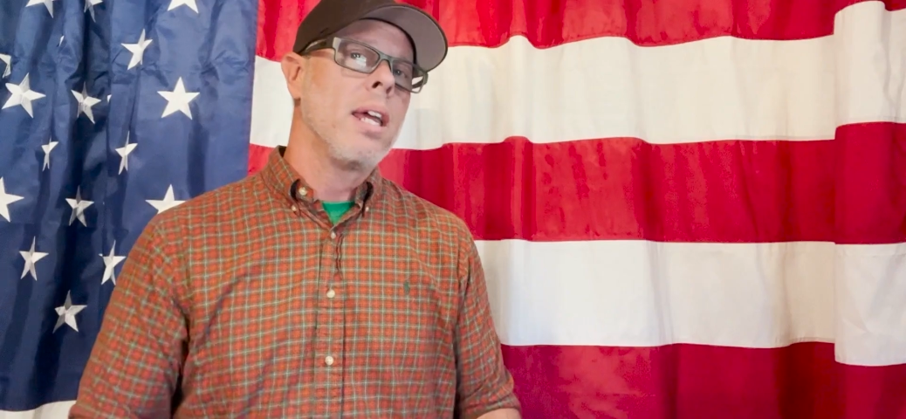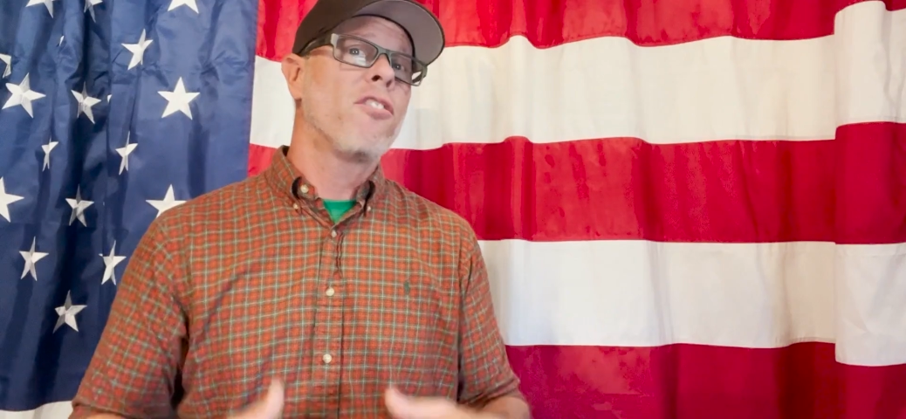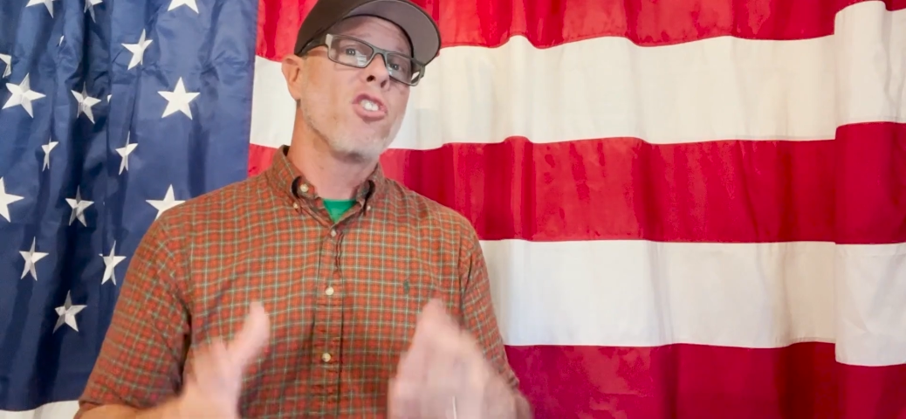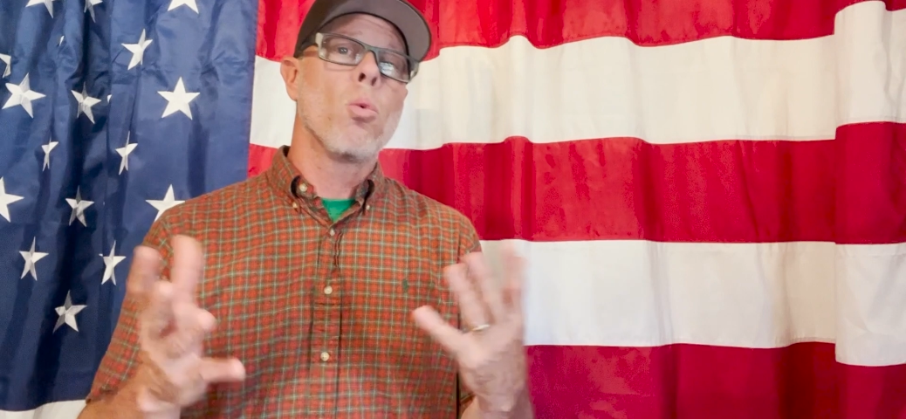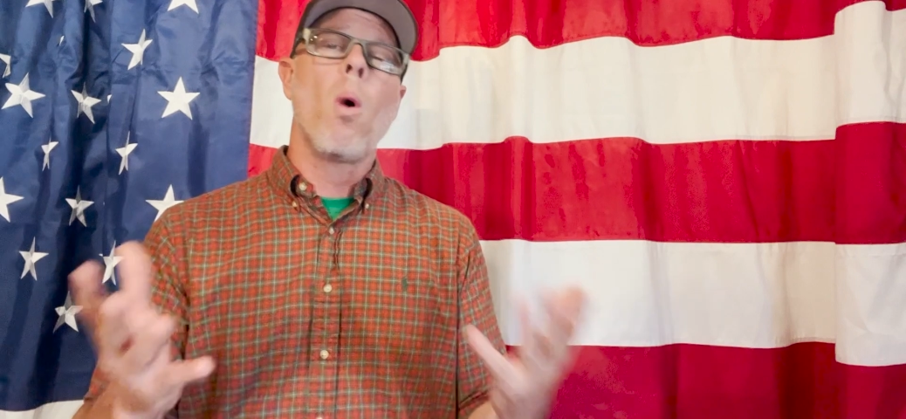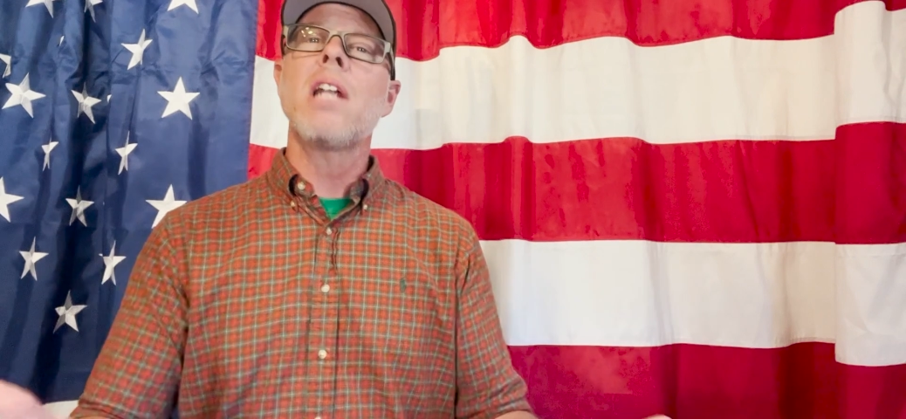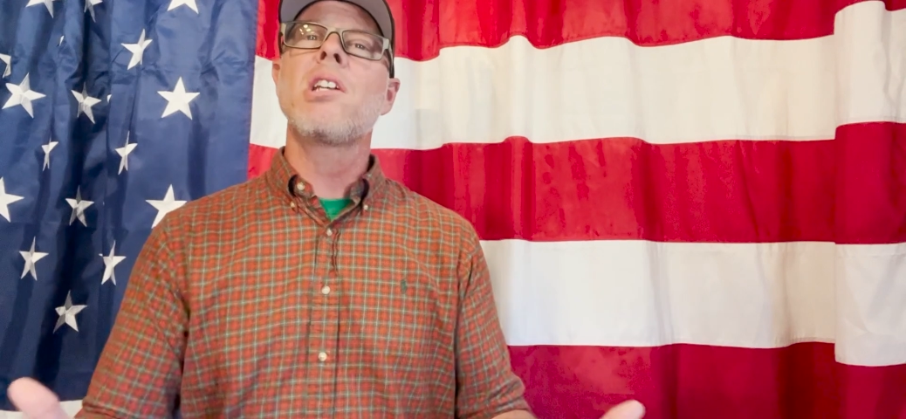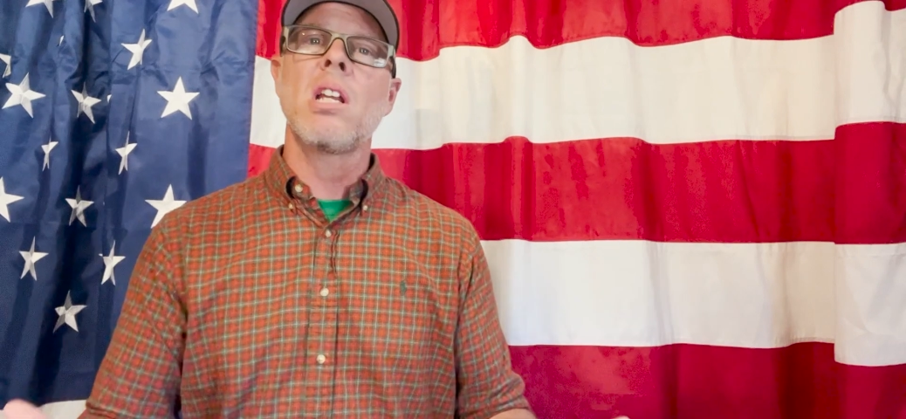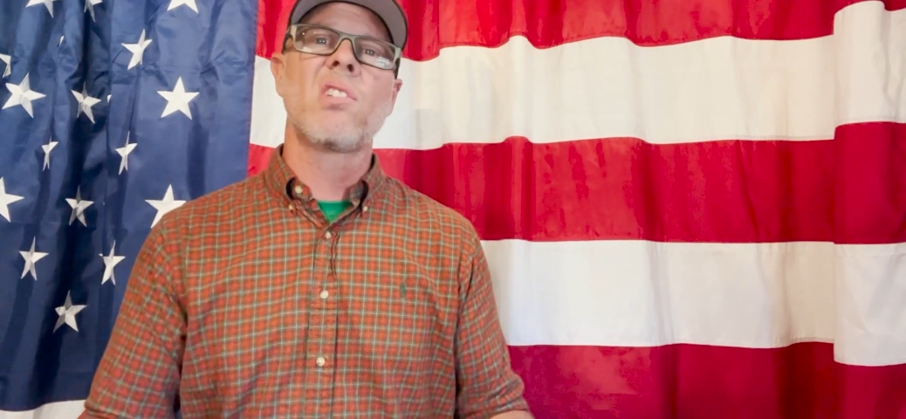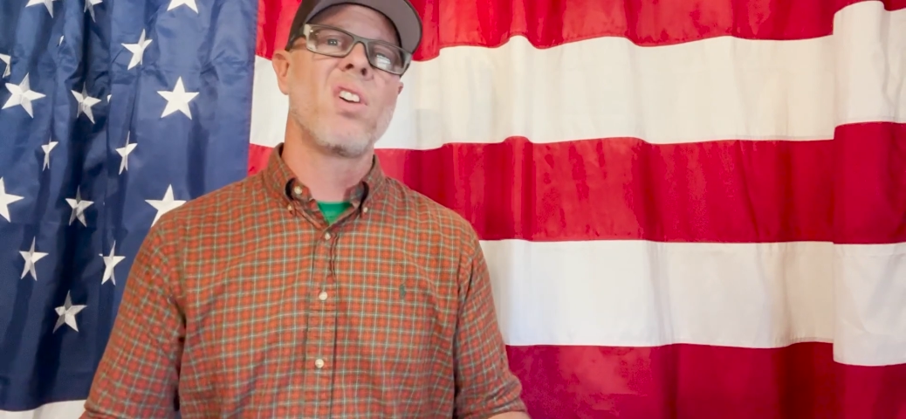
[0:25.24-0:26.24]
If you're
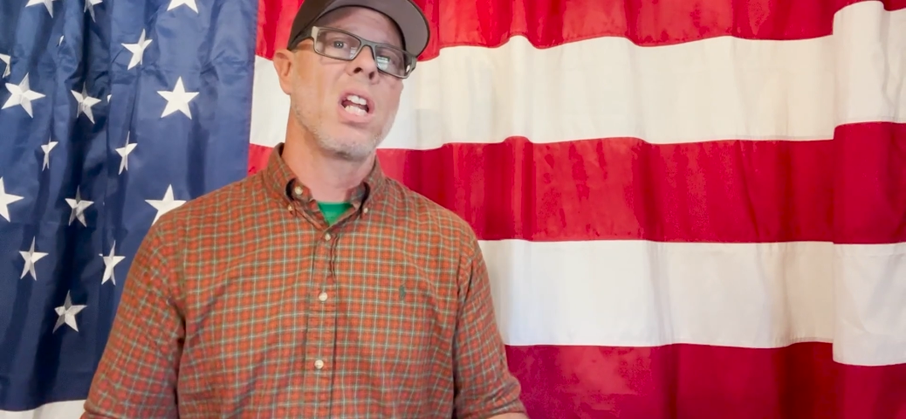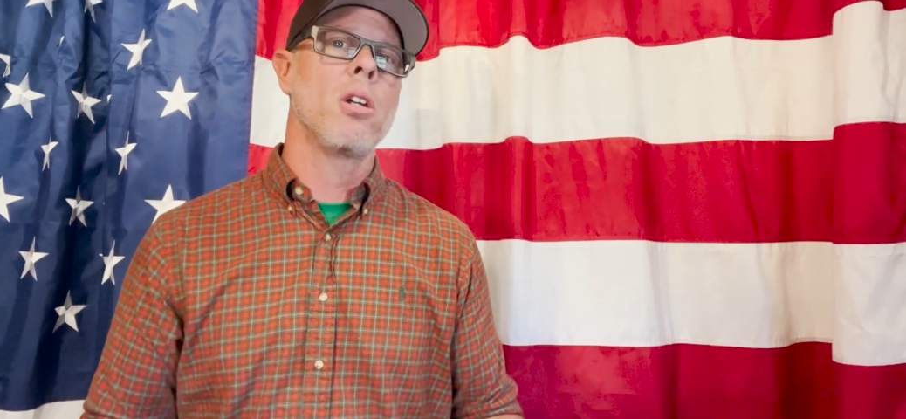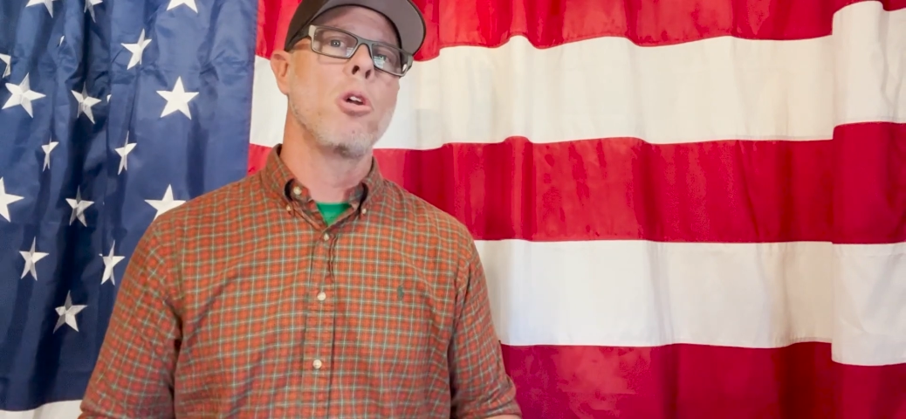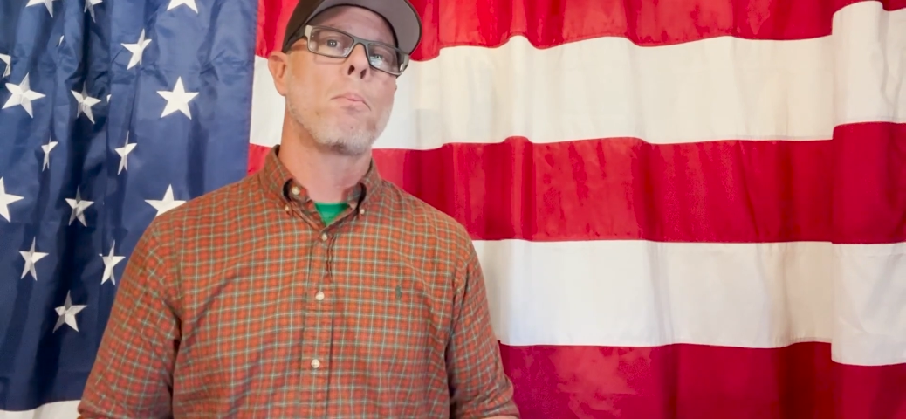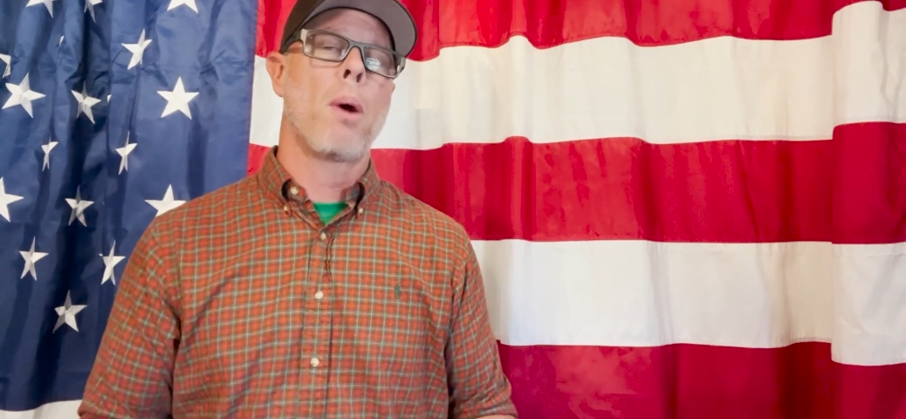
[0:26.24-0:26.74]
watching this video, you